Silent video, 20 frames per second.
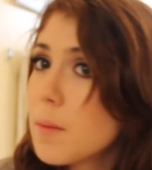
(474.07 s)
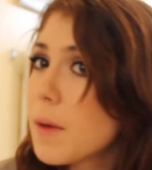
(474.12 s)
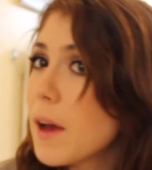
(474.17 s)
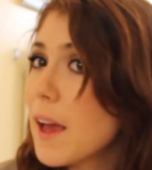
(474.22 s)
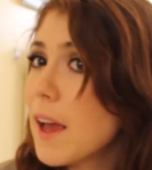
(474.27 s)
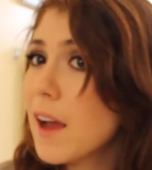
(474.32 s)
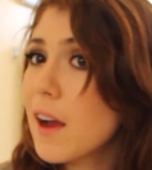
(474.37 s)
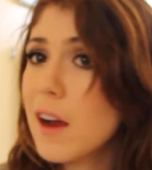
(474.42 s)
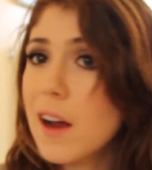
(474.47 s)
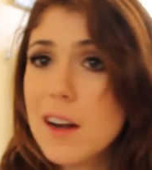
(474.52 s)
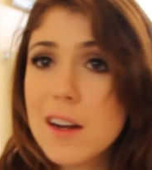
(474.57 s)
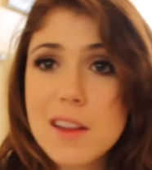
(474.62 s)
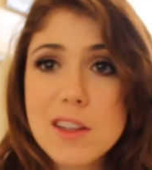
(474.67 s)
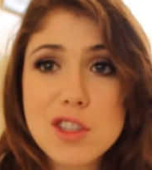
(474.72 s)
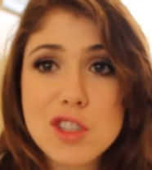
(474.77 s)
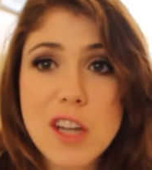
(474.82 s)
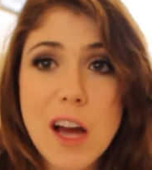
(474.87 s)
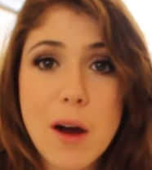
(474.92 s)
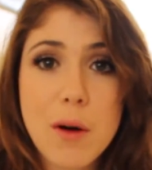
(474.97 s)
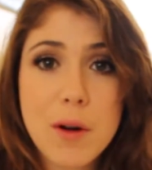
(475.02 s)
my hair out of the
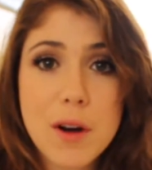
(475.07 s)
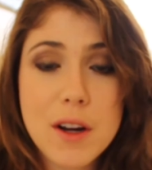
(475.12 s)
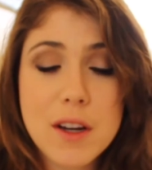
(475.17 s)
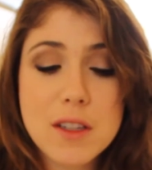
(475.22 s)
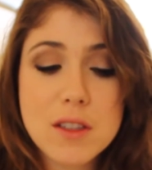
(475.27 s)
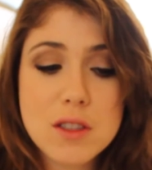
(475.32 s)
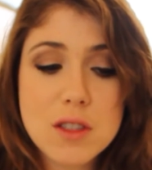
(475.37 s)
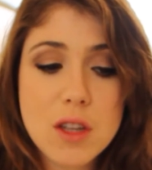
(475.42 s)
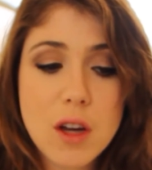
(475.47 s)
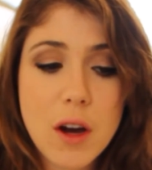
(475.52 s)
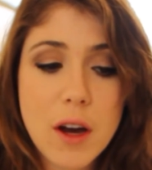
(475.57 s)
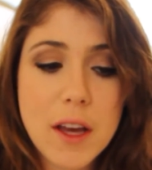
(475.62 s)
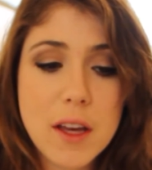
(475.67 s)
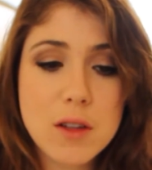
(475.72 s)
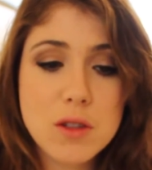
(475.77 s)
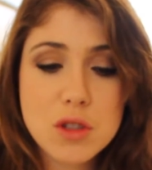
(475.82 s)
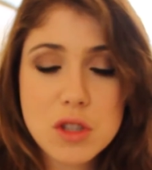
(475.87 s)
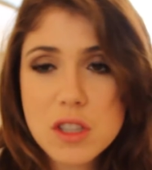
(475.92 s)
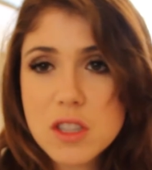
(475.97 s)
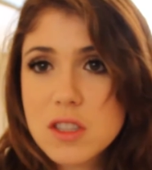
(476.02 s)
shower, and so I
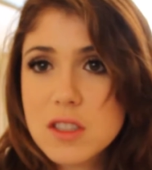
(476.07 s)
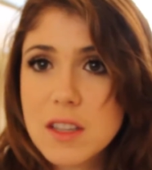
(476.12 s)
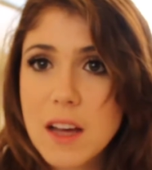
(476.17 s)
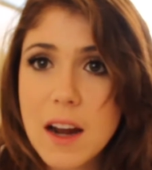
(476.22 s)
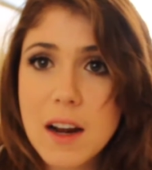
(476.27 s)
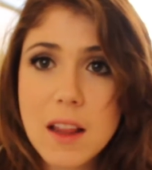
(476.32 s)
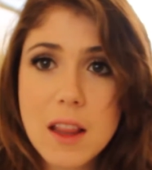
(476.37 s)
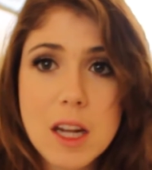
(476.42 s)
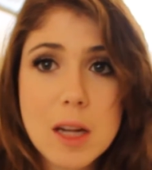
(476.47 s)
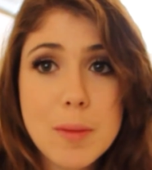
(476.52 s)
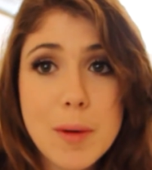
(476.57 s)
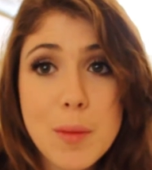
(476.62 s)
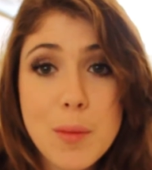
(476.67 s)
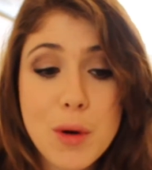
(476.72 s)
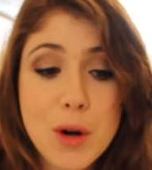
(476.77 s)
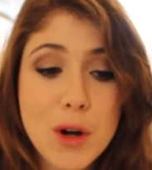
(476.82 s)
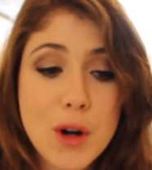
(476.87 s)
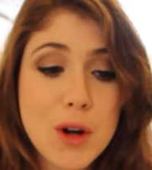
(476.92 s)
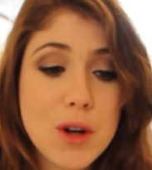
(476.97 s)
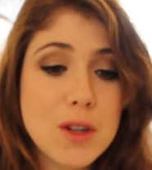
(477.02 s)
usually just add a little bit
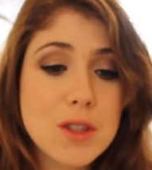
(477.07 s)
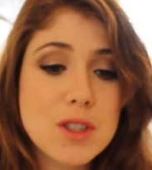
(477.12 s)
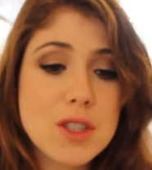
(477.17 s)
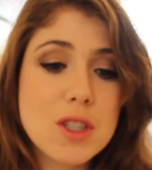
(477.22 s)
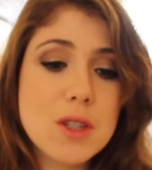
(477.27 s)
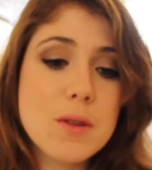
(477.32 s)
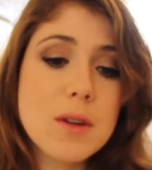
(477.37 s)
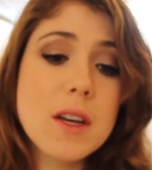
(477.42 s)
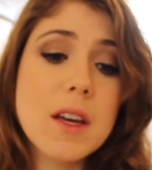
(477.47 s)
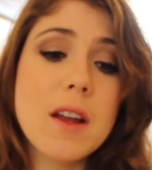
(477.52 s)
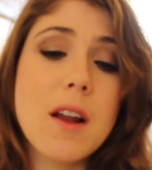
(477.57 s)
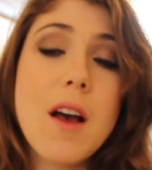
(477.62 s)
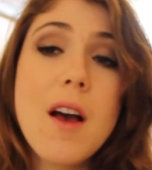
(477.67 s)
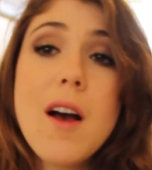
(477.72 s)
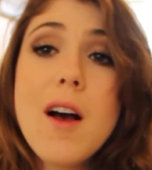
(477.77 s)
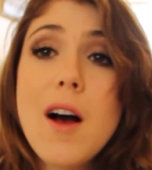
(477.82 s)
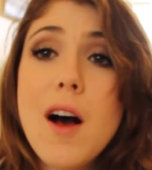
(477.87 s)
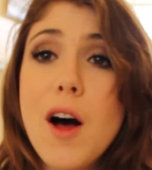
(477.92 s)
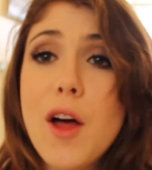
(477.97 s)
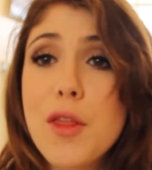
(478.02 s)
more curls to it.
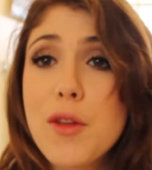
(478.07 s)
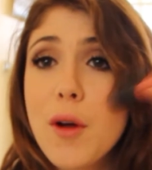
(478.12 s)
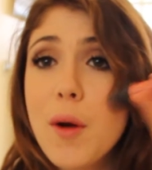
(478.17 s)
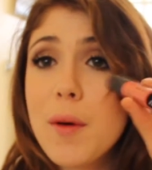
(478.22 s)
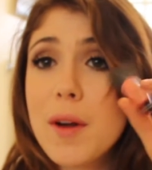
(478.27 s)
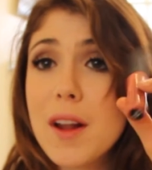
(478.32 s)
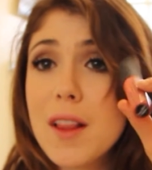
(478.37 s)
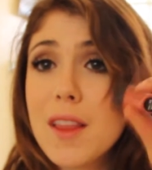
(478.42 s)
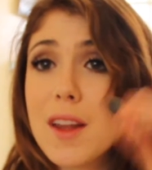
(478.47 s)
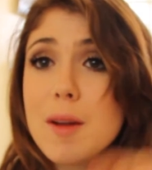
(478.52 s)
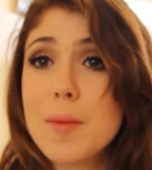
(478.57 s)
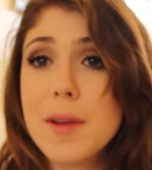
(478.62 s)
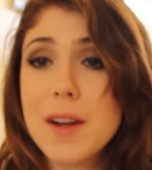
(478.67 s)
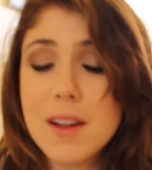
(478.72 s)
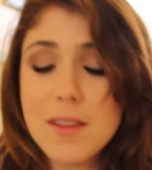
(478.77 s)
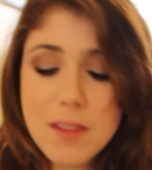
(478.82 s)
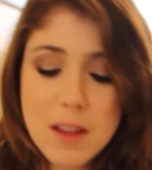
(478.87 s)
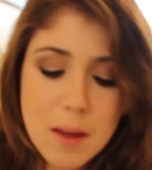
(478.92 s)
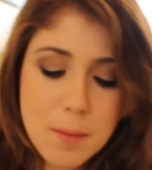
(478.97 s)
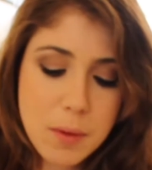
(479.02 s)
I'll throw on a little bit
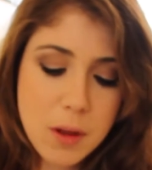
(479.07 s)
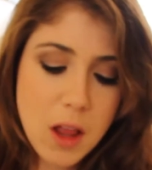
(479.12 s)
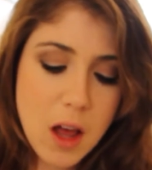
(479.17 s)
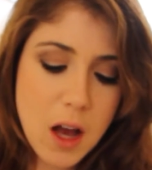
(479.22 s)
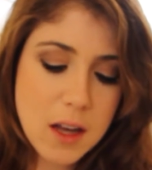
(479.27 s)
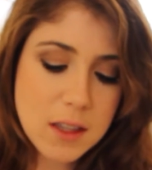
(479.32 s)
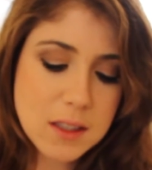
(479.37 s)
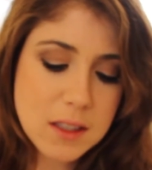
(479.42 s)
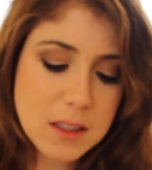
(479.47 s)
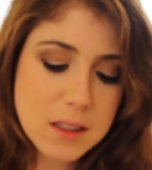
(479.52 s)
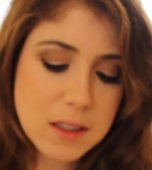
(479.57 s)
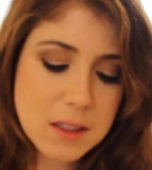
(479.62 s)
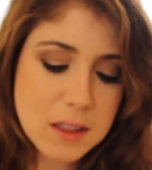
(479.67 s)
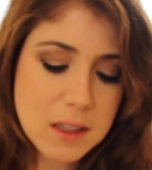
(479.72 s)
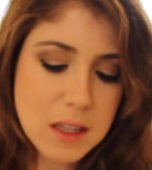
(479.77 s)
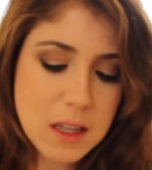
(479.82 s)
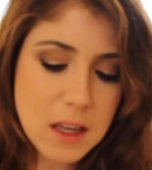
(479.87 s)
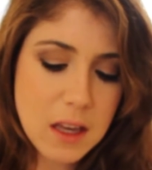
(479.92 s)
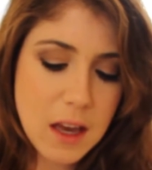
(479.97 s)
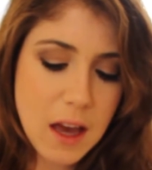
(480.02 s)
of lip gloss. This is
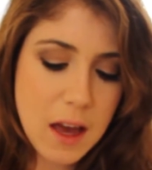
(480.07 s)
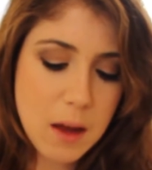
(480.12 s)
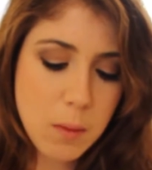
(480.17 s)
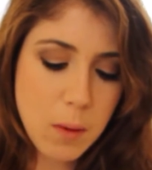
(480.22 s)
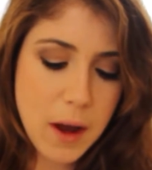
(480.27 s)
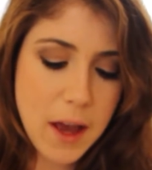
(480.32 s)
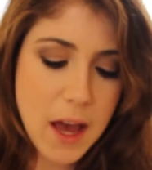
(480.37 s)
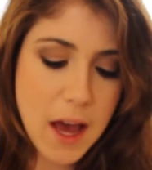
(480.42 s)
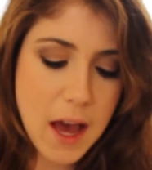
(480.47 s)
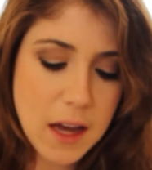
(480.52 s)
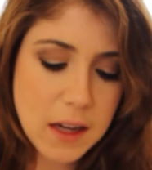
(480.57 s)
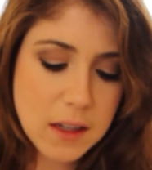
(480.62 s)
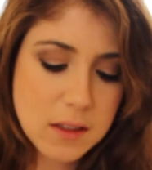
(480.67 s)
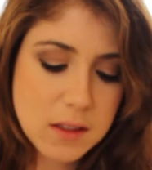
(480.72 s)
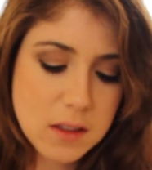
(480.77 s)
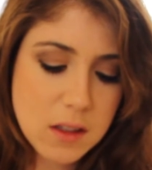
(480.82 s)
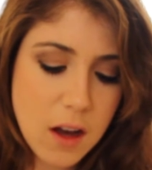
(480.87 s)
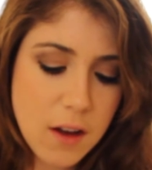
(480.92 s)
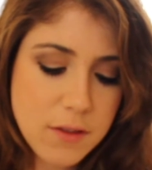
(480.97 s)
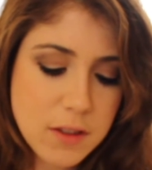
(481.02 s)
the N Y X
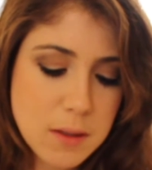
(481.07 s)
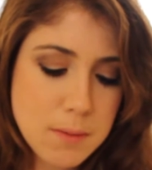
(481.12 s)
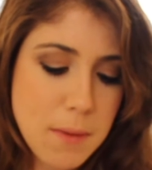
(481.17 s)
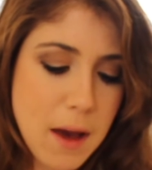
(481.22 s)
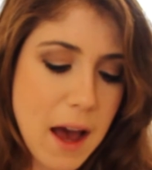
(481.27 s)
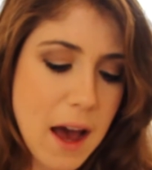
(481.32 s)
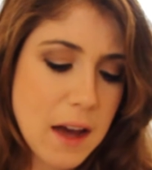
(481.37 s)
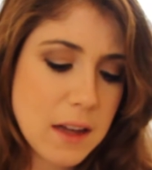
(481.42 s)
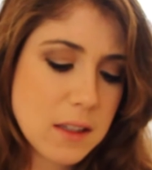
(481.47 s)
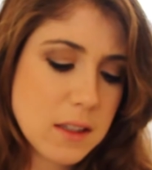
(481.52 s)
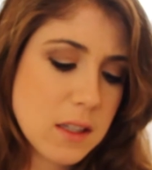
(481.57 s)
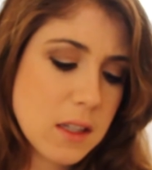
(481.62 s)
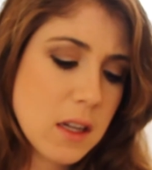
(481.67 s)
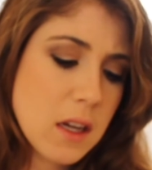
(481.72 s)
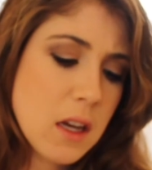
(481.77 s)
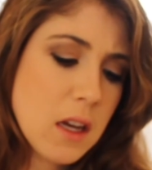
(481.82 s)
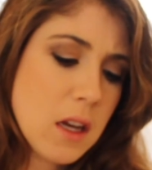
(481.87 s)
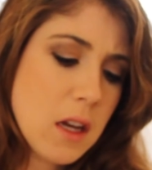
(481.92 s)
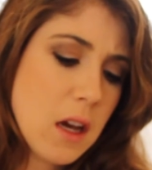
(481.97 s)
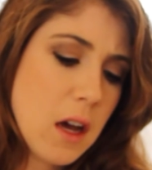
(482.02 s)
Soft Matte
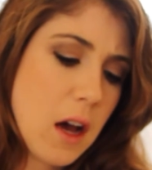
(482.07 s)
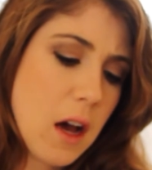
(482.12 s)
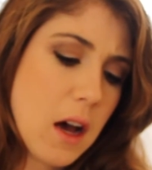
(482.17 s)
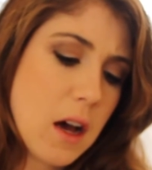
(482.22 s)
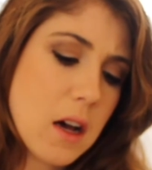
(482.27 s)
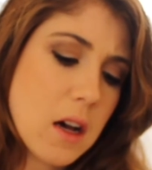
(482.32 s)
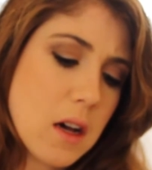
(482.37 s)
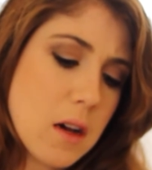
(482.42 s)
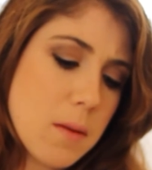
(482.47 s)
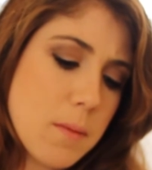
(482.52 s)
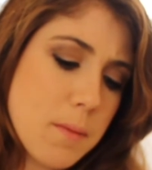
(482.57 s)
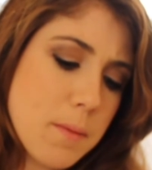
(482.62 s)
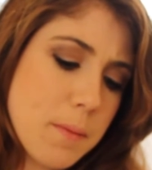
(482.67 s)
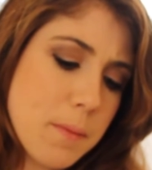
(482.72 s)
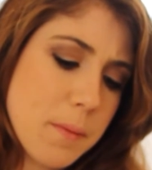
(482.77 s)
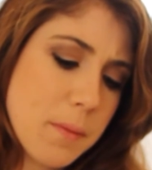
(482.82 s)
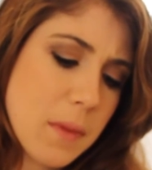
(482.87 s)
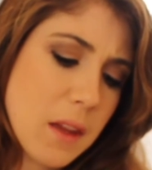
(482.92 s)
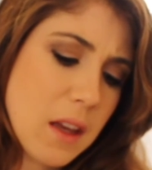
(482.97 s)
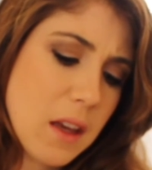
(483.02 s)

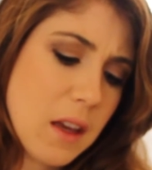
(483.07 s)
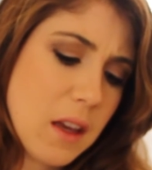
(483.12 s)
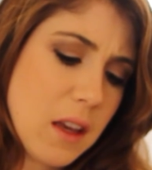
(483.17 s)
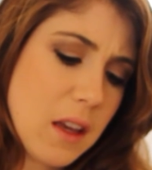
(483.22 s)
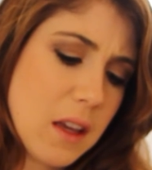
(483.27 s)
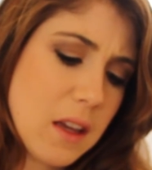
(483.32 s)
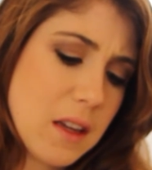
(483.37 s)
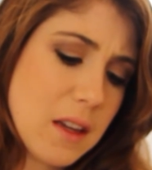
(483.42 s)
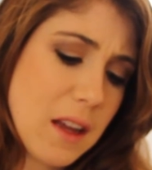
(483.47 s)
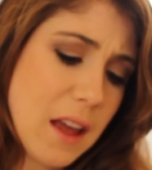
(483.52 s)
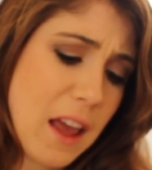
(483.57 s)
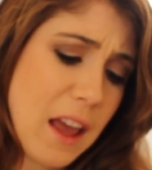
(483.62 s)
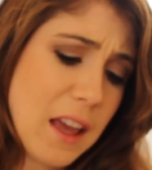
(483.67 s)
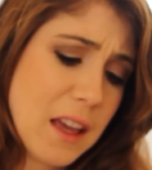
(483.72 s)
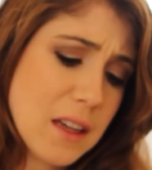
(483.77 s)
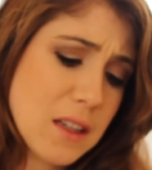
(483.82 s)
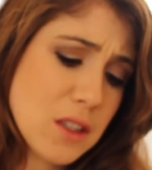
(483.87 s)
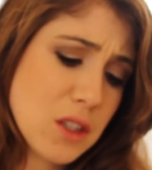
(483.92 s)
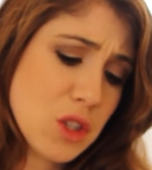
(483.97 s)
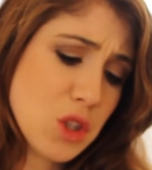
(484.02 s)
um, in
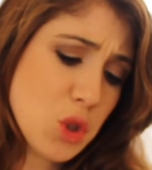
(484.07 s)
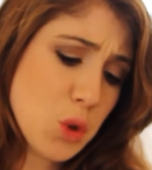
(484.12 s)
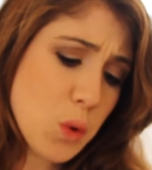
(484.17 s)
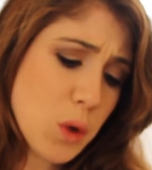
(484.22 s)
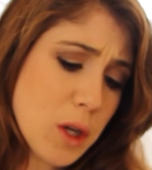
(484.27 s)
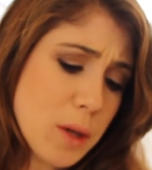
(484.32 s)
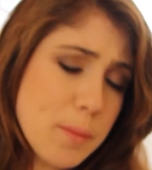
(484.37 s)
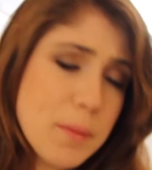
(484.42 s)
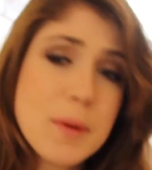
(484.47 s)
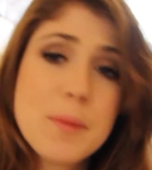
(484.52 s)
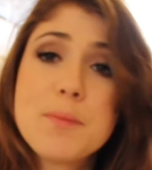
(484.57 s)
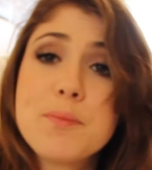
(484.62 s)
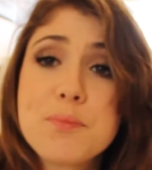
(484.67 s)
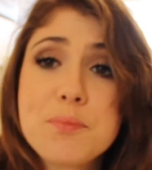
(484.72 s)
Antwerp.